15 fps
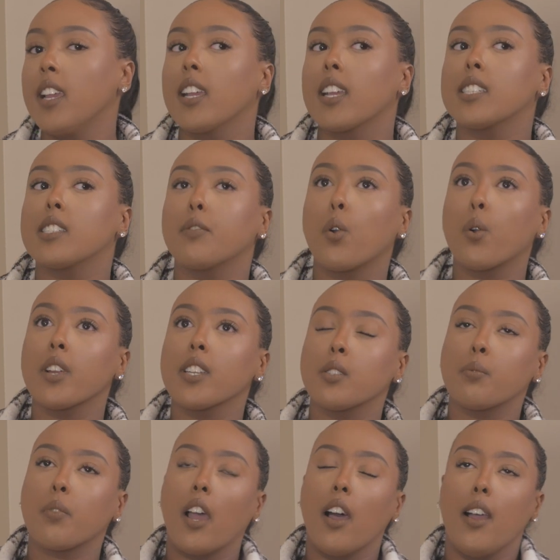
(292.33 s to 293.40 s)
Because of
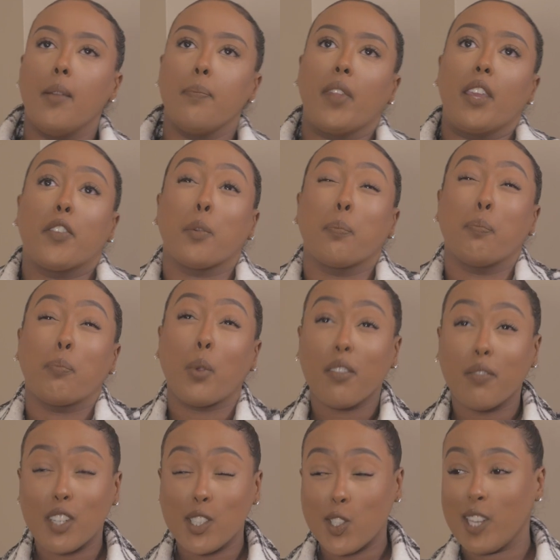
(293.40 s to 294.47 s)
course, if you're
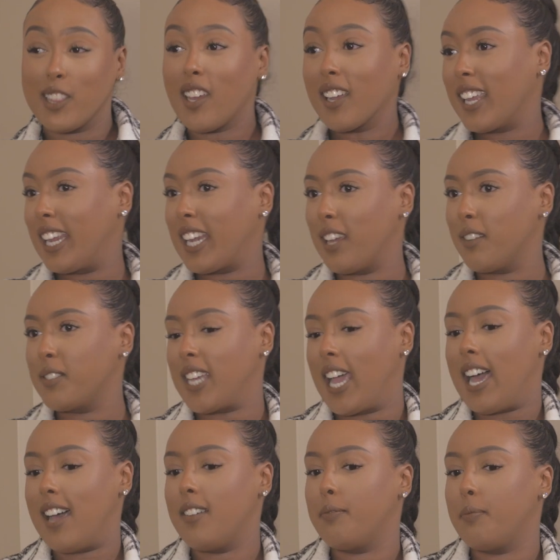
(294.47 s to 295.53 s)
privileged and lucky enough to
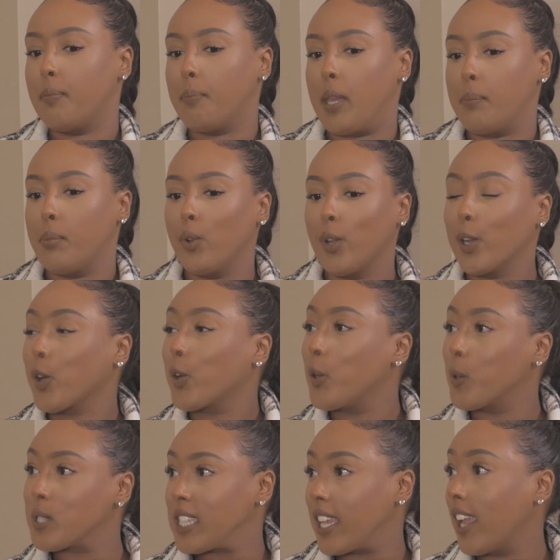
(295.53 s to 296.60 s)
have people in your
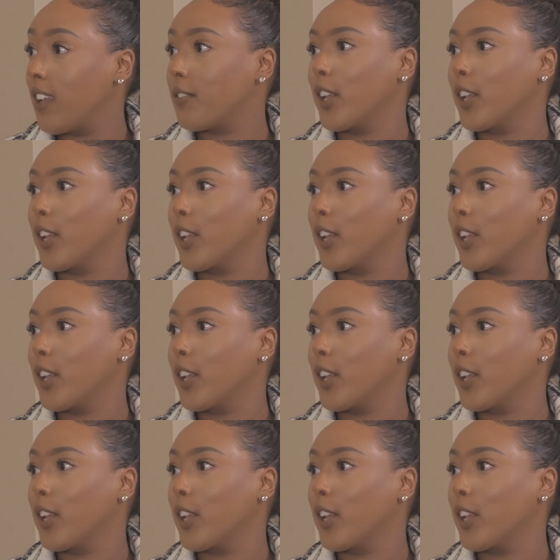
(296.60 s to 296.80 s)
close life,